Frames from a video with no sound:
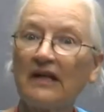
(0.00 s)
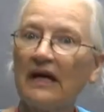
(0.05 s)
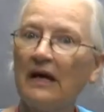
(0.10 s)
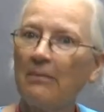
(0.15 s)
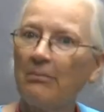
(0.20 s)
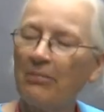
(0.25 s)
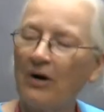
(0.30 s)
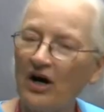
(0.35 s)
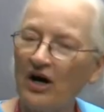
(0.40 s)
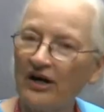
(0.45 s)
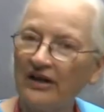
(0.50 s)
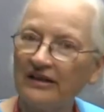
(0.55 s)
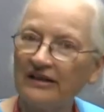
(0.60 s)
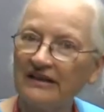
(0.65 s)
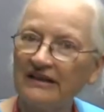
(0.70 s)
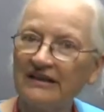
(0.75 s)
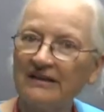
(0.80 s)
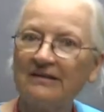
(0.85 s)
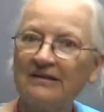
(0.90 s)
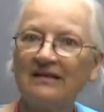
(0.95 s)

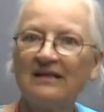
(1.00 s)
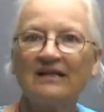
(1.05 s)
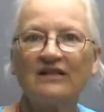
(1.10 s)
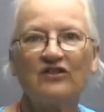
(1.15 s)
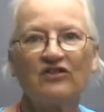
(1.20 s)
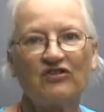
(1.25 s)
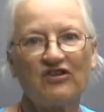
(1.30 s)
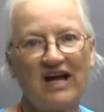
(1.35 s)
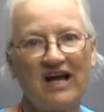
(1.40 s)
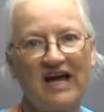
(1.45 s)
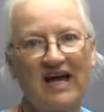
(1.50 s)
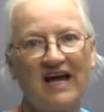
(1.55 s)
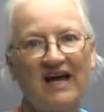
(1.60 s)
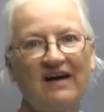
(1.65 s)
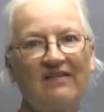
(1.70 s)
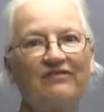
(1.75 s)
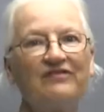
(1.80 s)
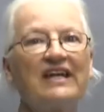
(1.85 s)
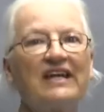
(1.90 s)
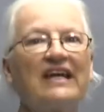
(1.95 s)
market
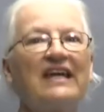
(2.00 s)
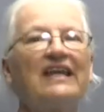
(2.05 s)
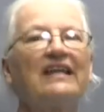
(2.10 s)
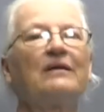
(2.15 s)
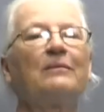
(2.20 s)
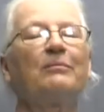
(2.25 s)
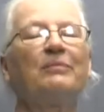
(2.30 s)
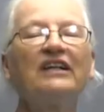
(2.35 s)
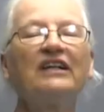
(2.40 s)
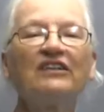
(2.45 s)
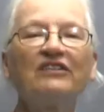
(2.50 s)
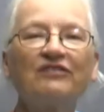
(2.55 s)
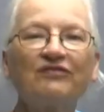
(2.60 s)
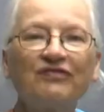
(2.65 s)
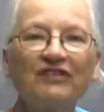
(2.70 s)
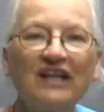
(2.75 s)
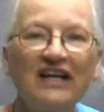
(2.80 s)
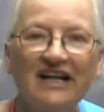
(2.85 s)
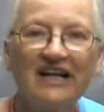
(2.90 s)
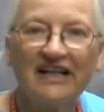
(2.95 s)
craft and a
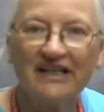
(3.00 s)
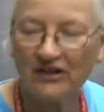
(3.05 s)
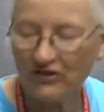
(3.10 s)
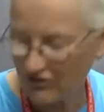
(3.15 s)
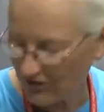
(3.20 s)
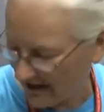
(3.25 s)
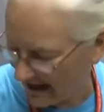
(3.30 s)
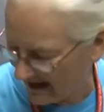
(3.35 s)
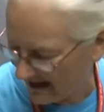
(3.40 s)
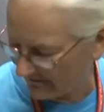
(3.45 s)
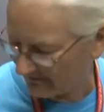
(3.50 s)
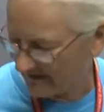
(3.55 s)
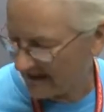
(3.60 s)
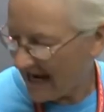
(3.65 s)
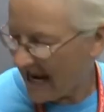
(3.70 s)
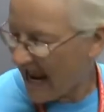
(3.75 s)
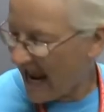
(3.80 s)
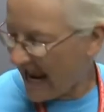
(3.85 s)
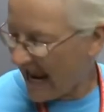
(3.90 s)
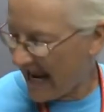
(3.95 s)
butterfly craft,
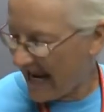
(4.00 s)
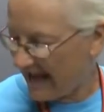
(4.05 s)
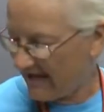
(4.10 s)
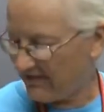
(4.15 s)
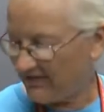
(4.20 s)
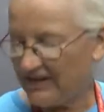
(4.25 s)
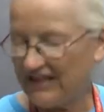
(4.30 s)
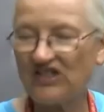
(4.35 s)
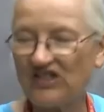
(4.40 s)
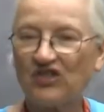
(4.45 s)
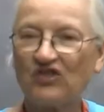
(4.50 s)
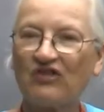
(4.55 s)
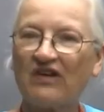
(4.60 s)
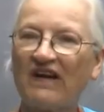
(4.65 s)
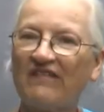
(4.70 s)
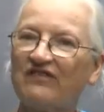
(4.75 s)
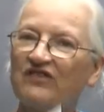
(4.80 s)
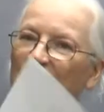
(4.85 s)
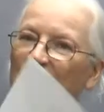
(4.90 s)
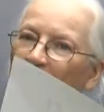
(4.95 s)
and this
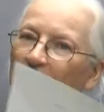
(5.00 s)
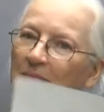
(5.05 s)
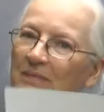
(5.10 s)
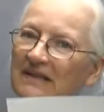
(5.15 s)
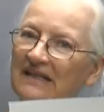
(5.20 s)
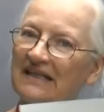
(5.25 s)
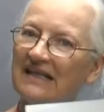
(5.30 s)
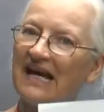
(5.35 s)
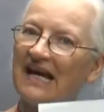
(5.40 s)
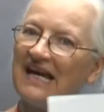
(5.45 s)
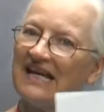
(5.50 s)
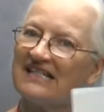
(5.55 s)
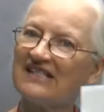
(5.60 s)
craft's going to be a